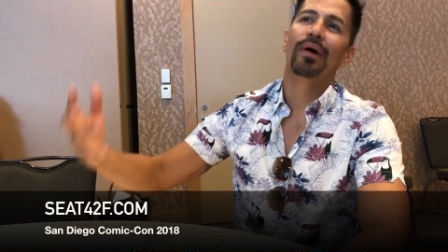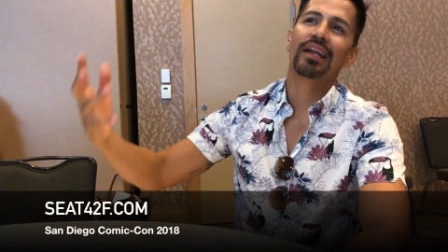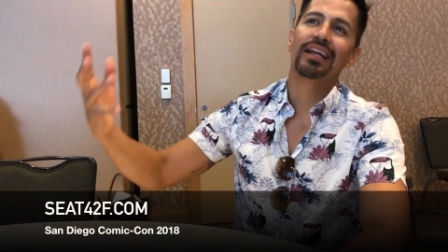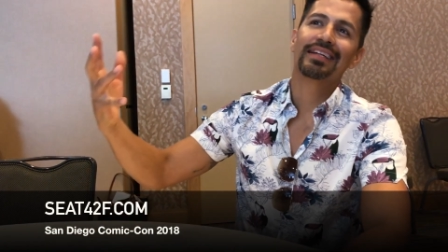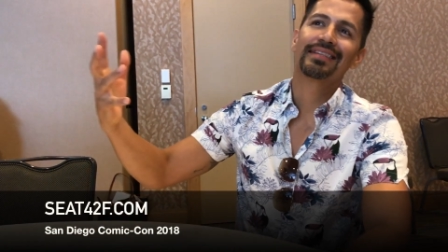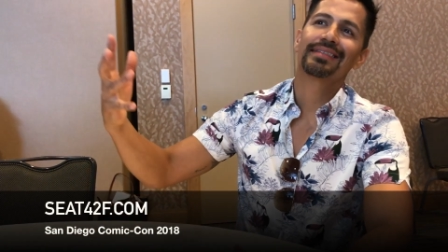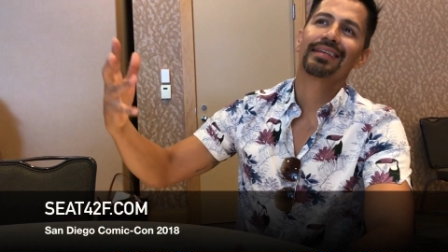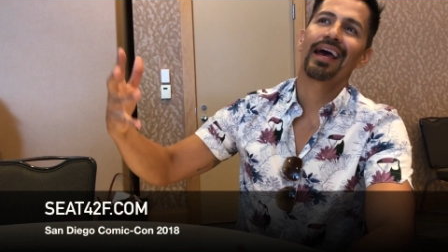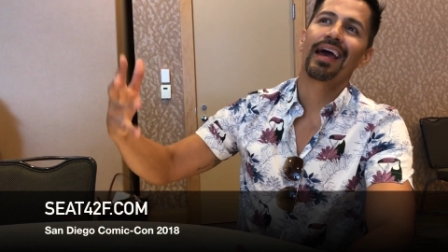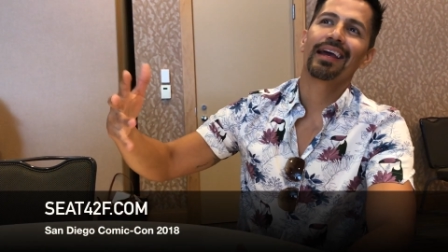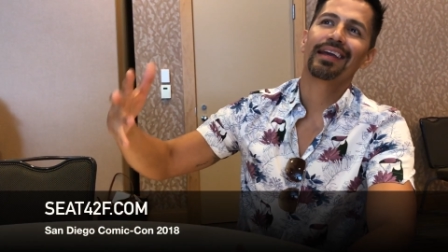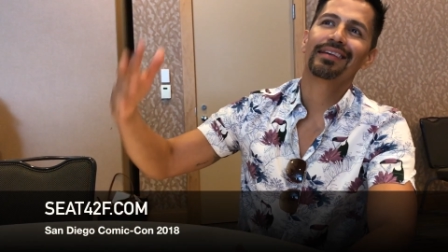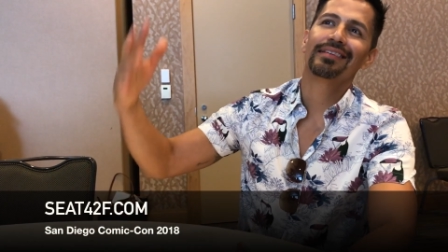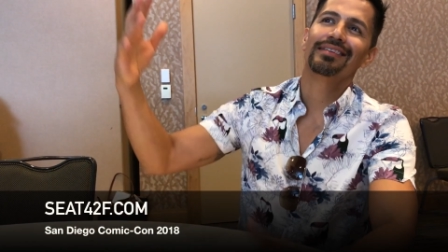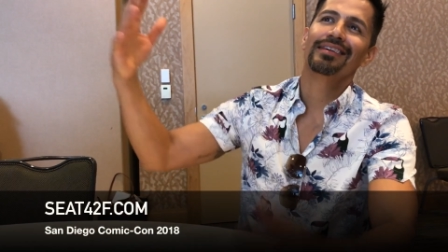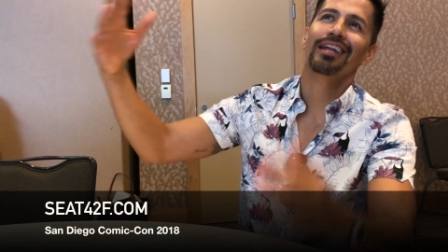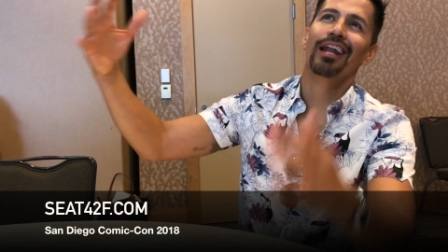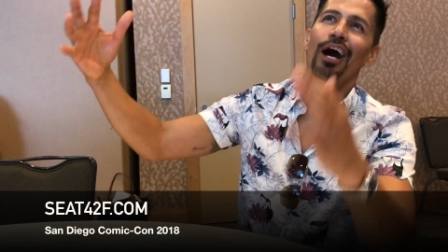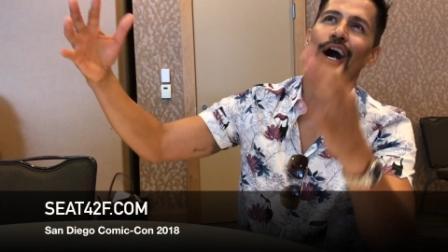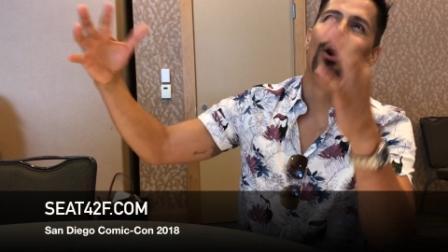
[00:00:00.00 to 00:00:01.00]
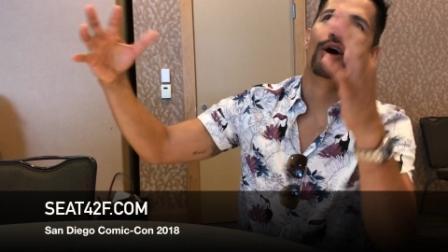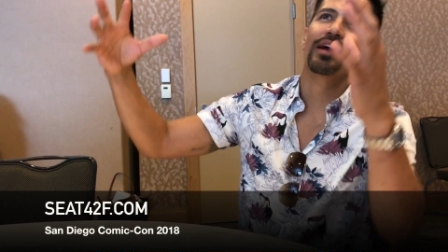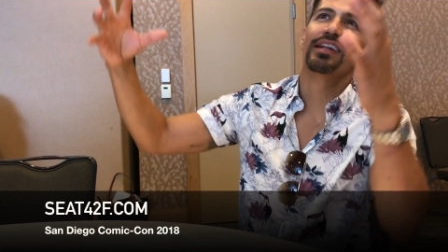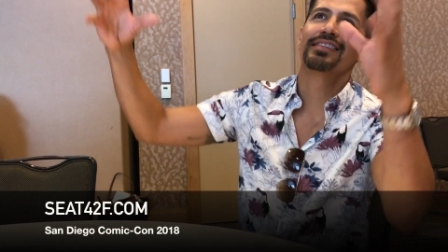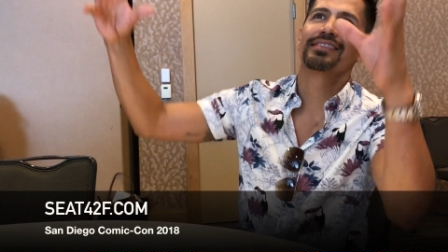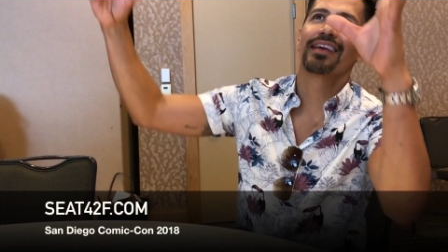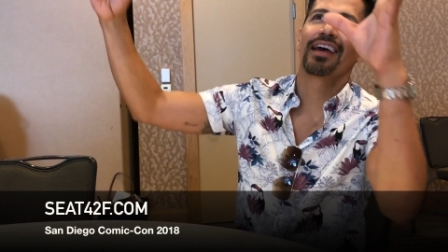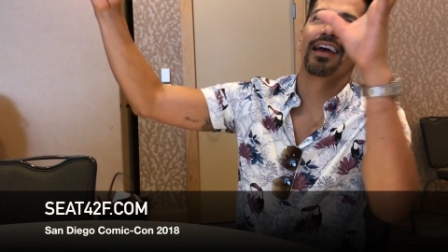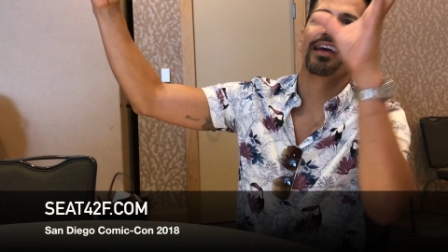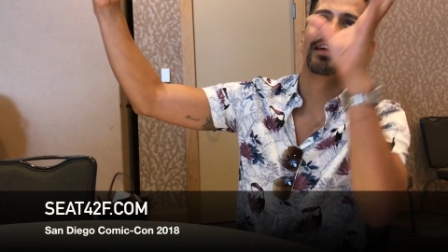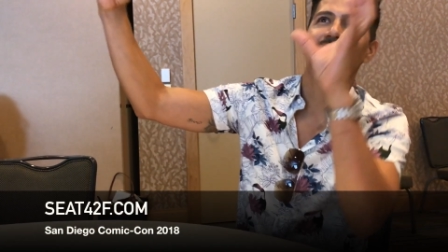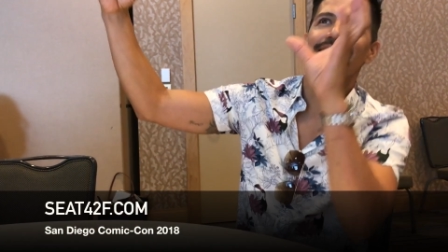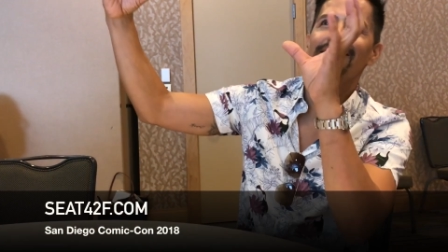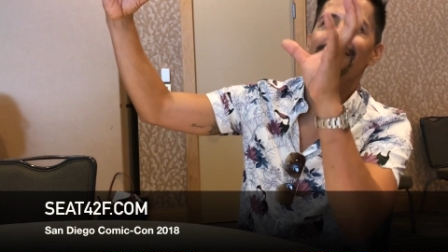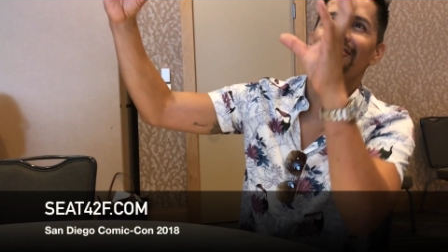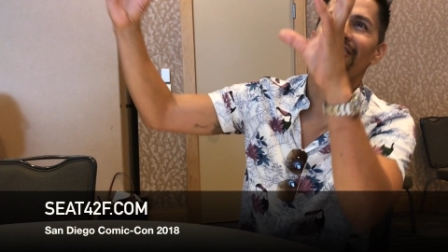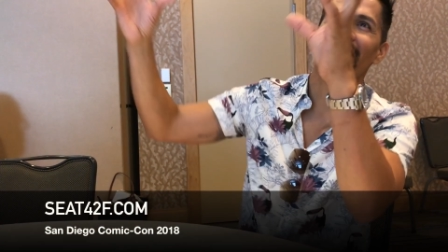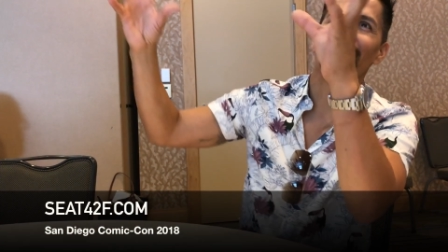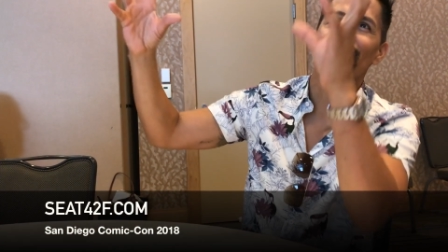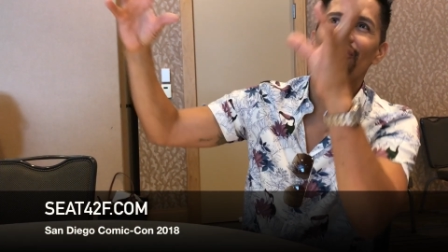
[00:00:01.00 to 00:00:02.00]
but it's like you know, it's like
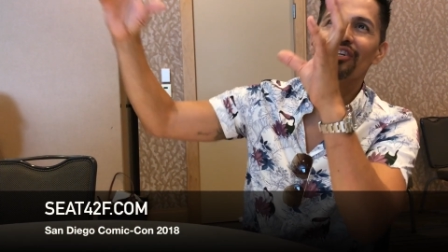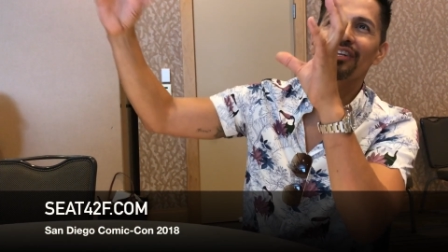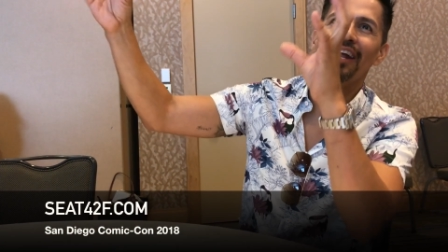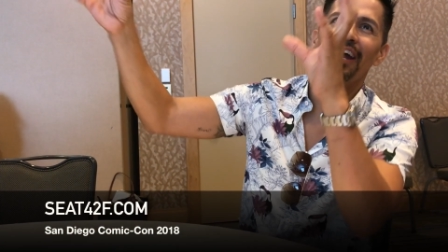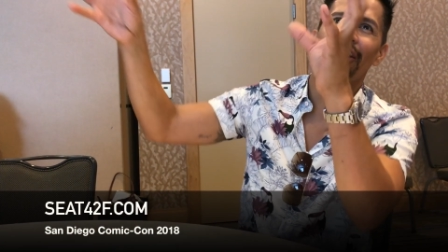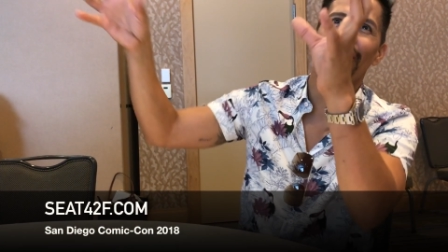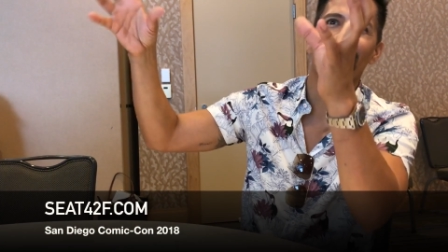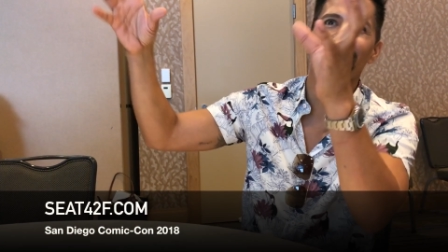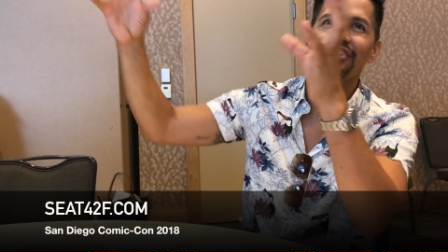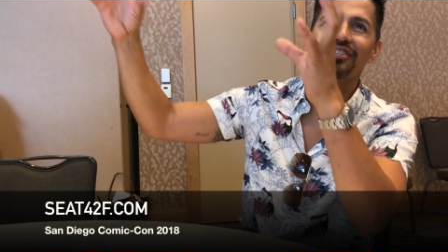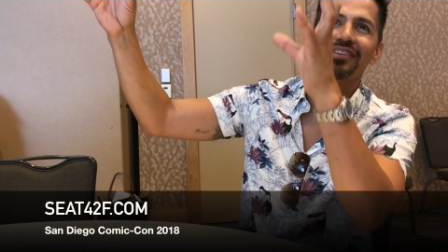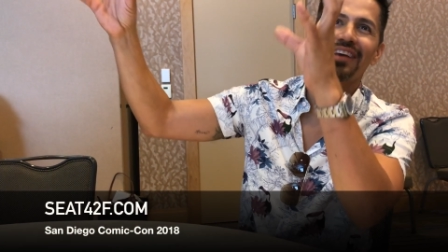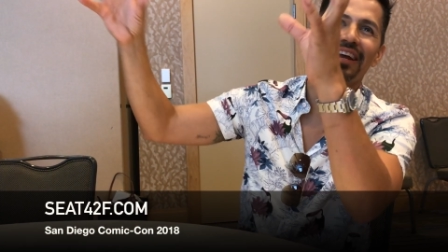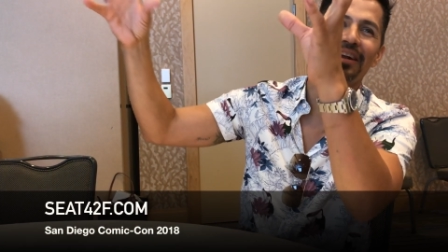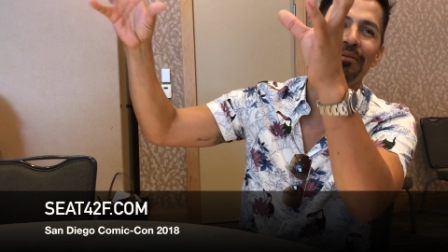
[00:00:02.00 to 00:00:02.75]
stationary, just